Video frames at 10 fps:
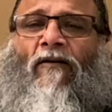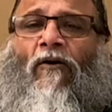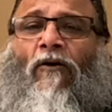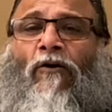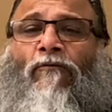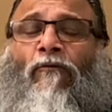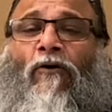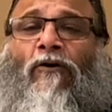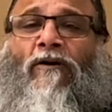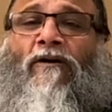All
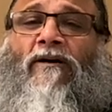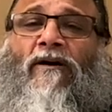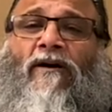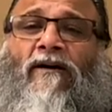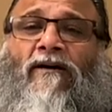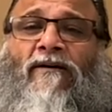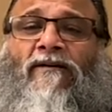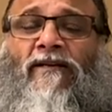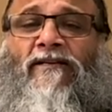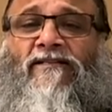for a
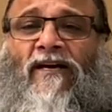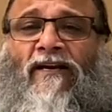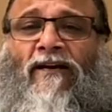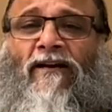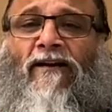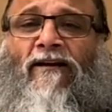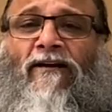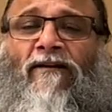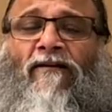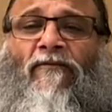reason.
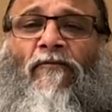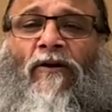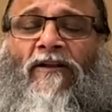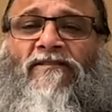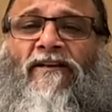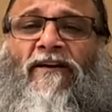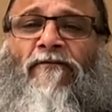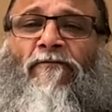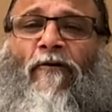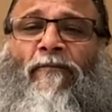What is in
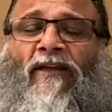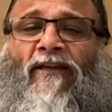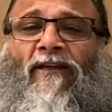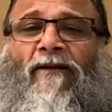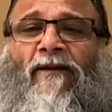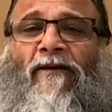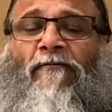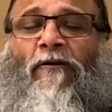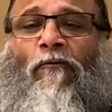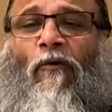it for me?
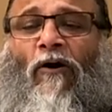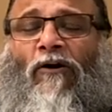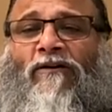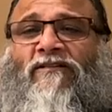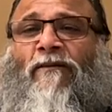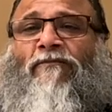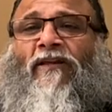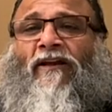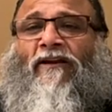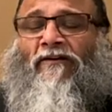We want
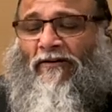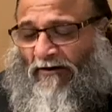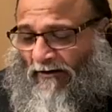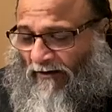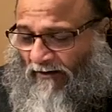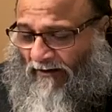something in return.